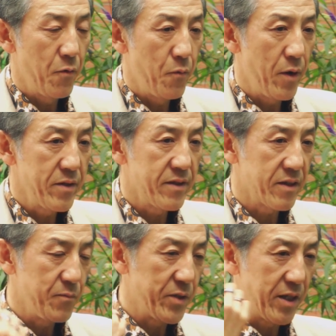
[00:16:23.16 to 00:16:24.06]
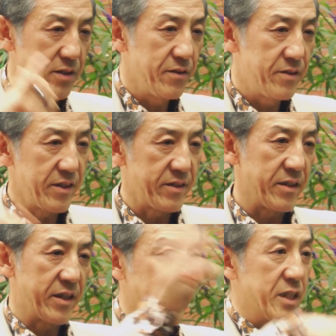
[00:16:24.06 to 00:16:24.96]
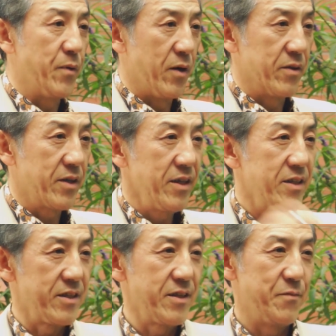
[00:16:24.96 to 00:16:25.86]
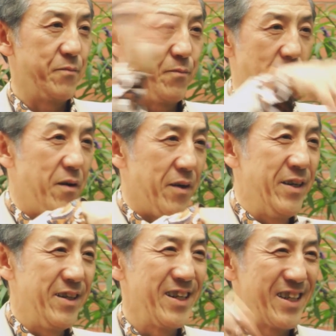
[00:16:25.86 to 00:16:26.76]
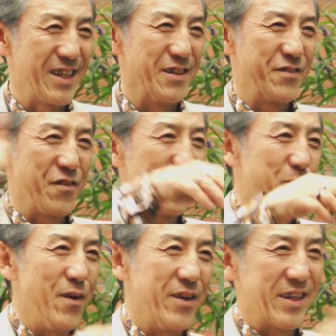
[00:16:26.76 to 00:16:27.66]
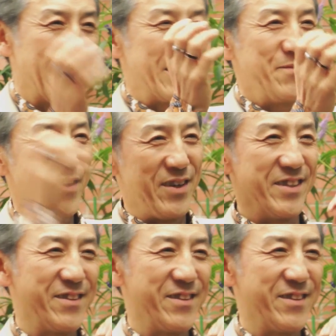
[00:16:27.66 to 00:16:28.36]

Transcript: once the communication is just a catch ball, okay? Ball, you throw the ball and catch a ball and